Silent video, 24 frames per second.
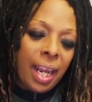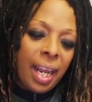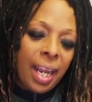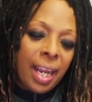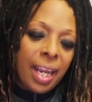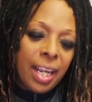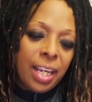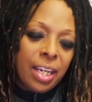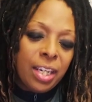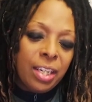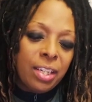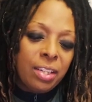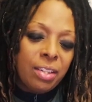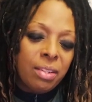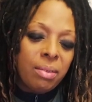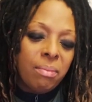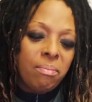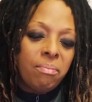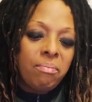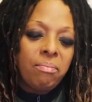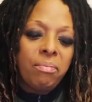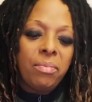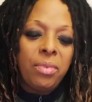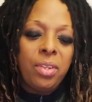and,
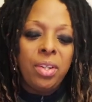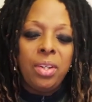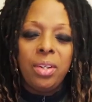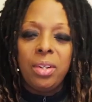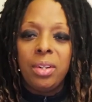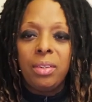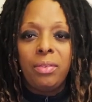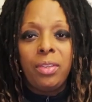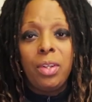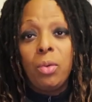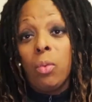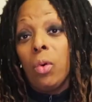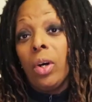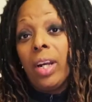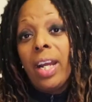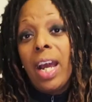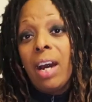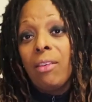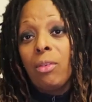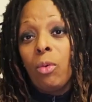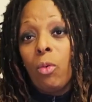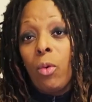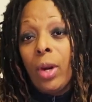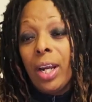you know, you want to have a